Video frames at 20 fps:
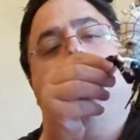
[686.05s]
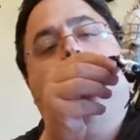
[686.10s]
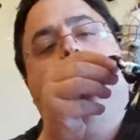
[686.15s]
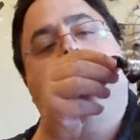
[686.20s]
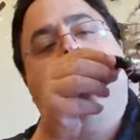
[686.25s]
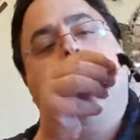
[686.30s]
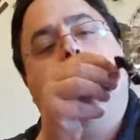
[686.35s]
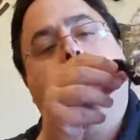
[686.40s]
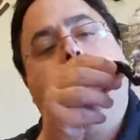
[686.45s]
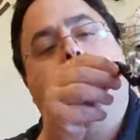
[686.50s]

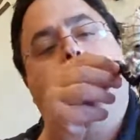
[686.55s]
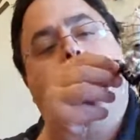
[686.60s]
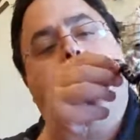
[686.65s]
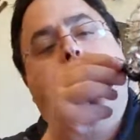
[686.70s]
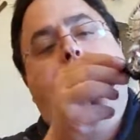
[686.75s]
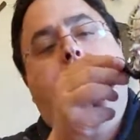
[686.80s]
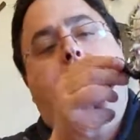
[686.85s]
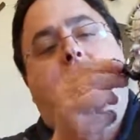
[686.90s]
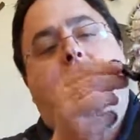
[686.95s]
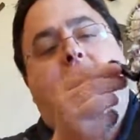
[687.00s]
can do it
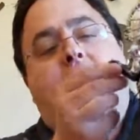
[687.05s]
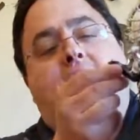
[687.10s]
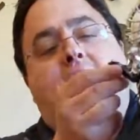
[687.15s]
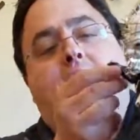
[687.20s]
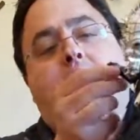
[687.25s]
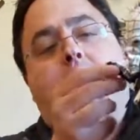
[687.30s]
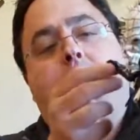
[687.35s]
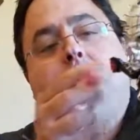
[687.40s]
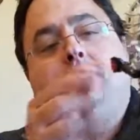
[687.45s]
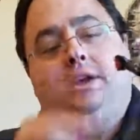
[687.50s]

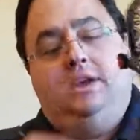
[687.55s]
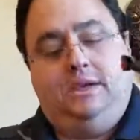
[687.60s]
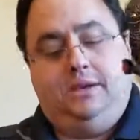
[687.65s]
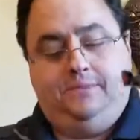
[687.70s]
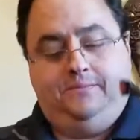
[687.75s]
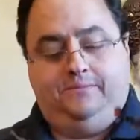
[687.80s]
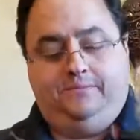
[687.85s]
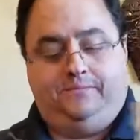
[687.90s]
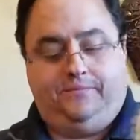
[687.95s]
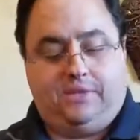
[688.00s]
that way,
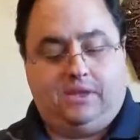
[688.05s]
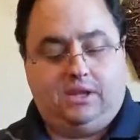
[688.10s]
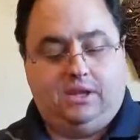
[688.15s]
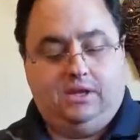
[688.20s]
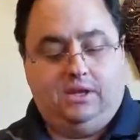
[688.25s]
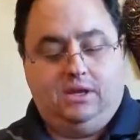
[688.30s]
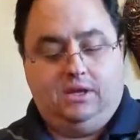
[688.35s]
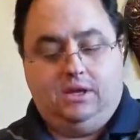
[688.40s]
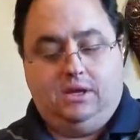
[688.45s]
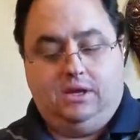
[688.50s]

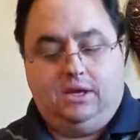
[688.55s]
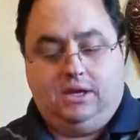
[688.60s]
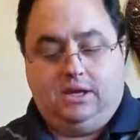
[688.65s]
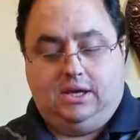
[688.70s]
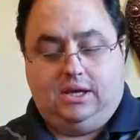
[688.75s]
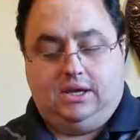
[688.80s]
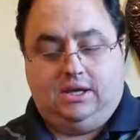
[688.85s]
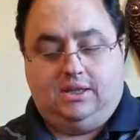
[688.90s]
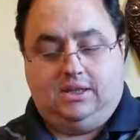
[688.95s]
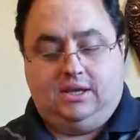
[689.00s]

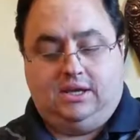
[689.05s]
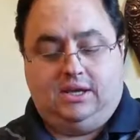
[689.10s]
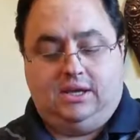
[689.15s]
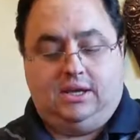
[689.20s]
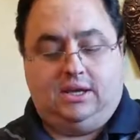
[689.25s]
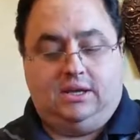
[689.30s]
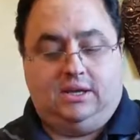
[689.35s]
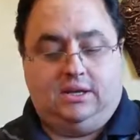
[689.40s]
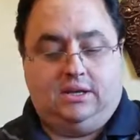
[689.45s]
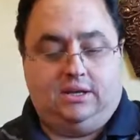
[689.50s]
and
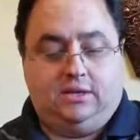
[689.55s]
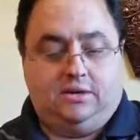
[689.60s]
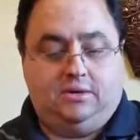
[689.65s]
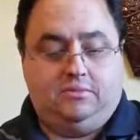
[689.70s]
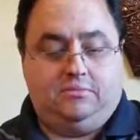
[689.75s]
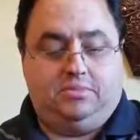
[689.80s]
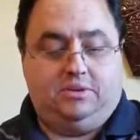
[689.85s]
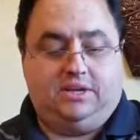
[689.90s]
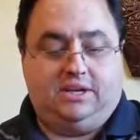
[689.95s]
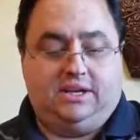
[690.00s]
then
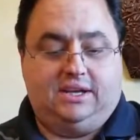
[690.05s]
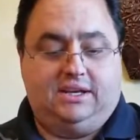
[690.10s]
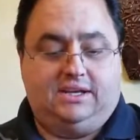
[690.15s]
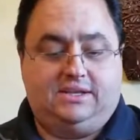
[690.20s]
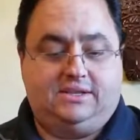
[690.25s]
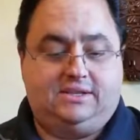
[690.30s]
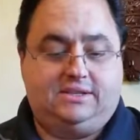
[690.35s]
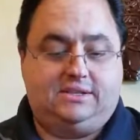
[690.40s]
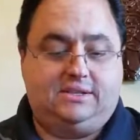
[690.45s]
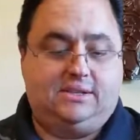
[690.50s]

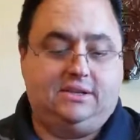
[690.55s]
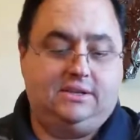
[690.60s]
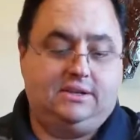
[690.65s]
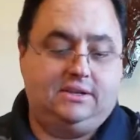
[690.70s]
place